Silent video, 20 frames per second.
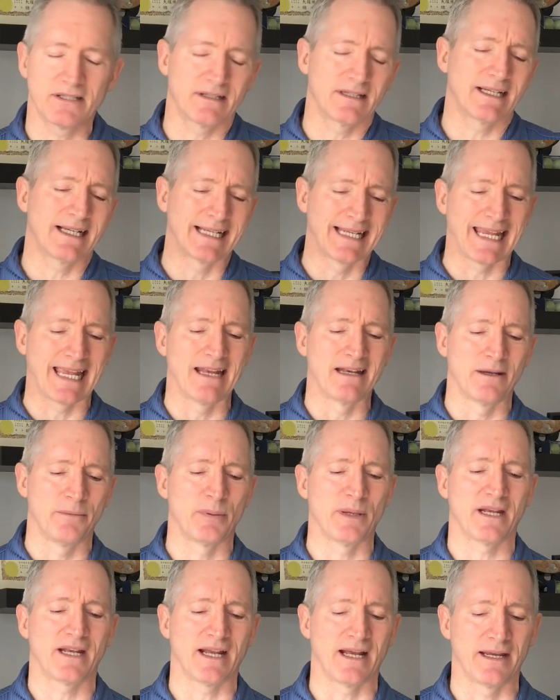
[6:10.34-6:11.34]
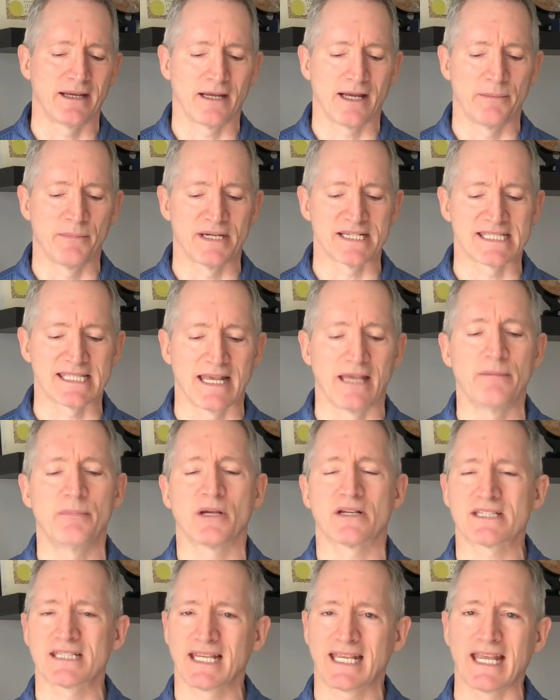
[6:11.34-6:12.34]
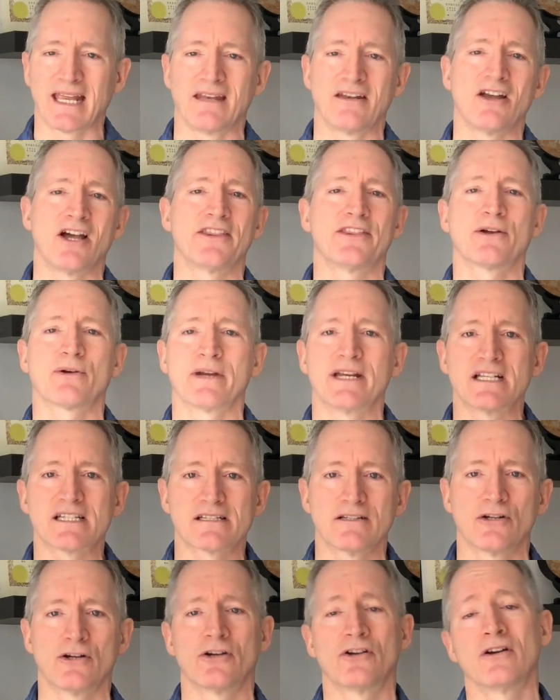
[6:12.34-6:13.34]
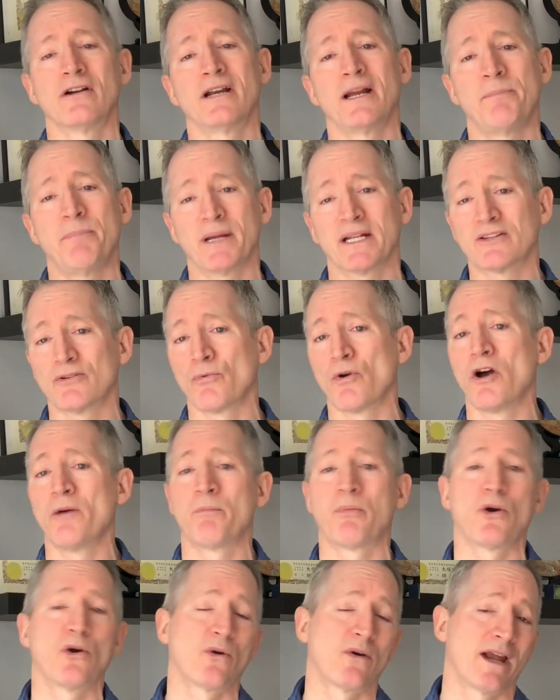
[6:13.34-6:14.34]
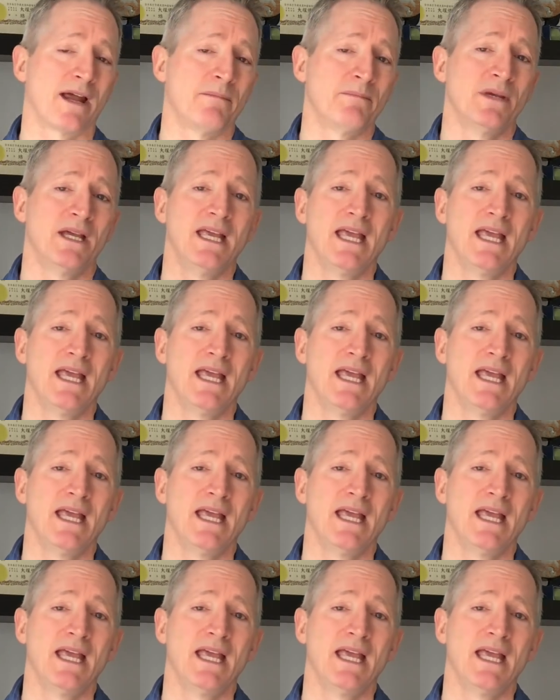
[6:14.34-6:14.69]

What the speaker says: again a bit, I must say, because again, not the greatest learner, and I picked the wrong program.